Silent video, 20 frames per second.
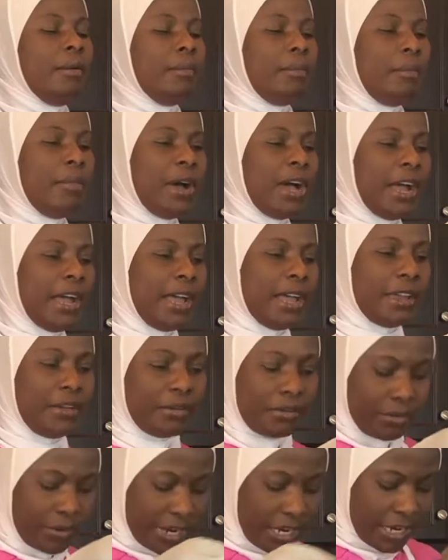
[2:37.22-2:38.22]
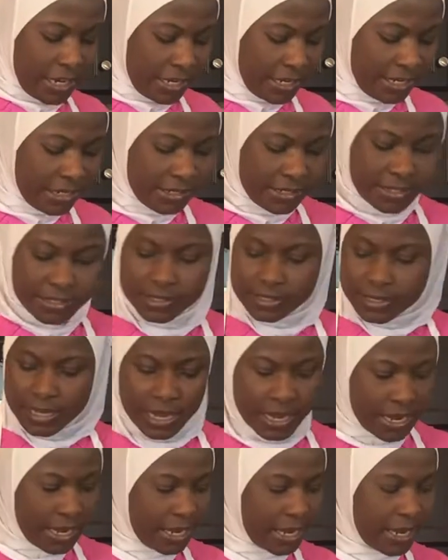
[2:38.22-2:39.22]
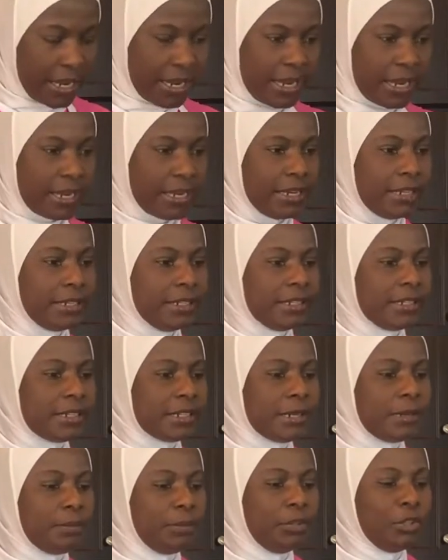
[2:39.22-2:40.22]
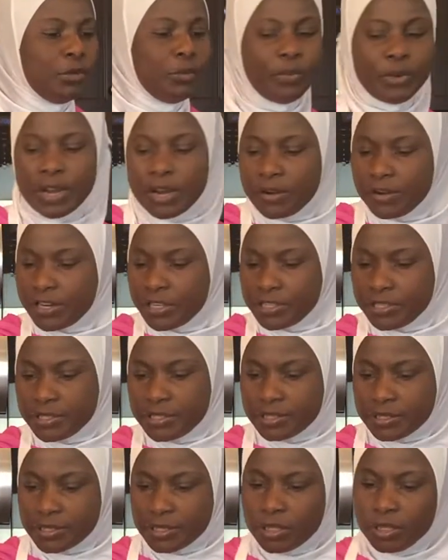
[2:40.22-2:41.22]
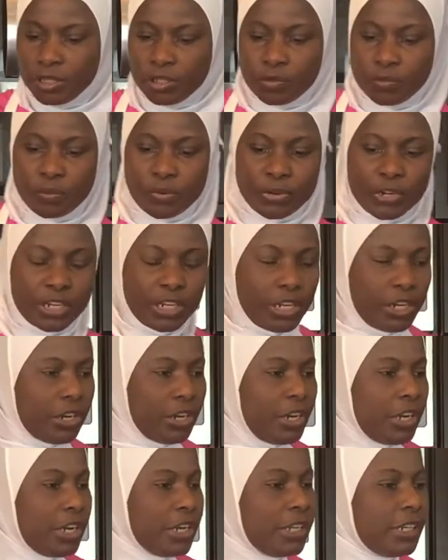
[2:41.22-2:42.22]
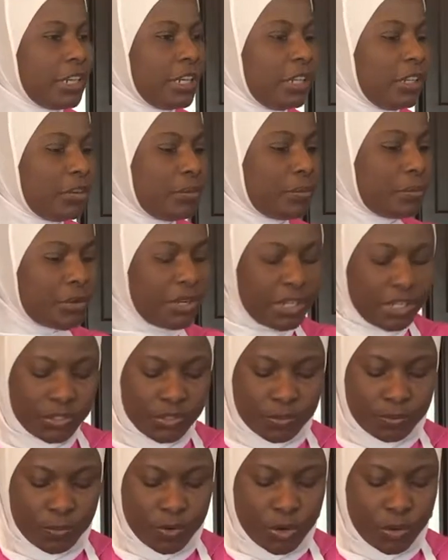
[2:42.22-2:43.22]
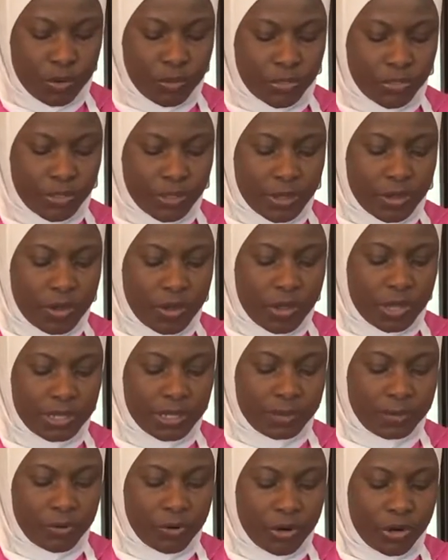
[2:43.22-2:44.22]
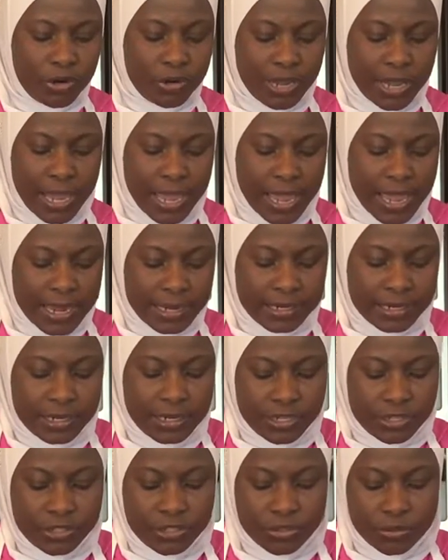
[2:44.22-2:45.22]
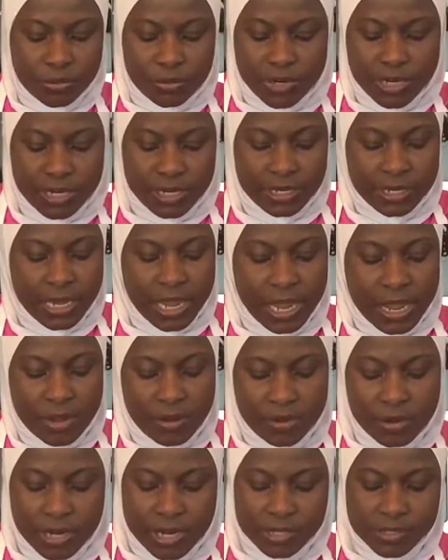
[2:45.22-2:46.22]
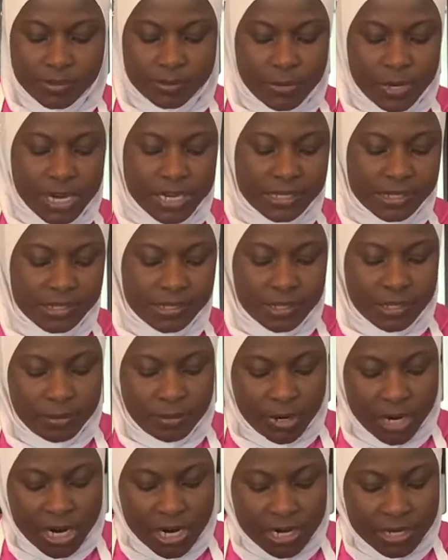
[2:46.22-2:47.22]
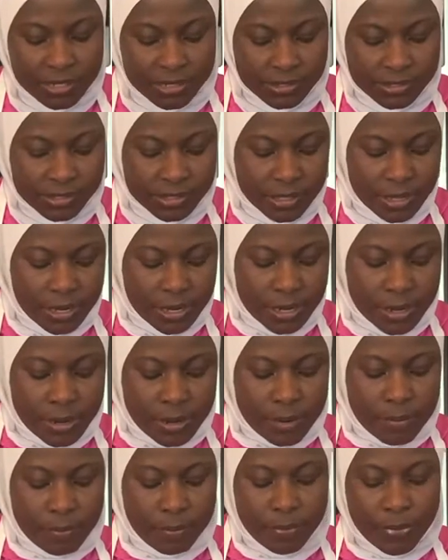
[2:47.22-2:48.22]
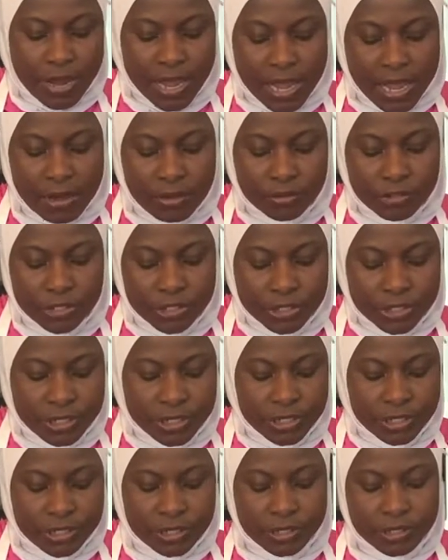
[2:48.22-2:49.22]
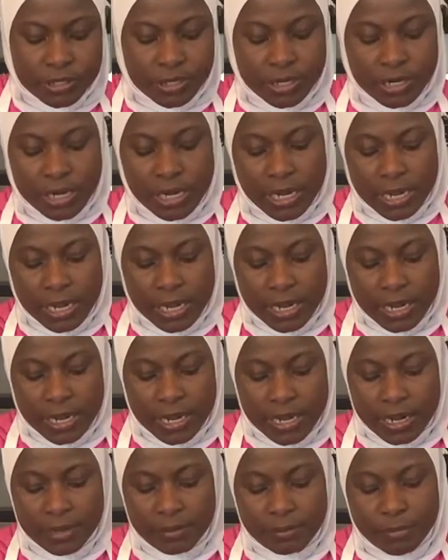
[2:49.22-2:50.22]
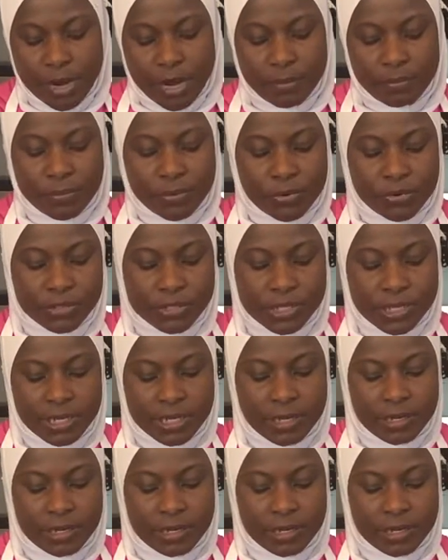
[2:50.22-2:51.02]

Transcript: my greens and blueberries look pretty good. They look pretty smooth. All I'm going to add into it now is my sea moss powder and my protein.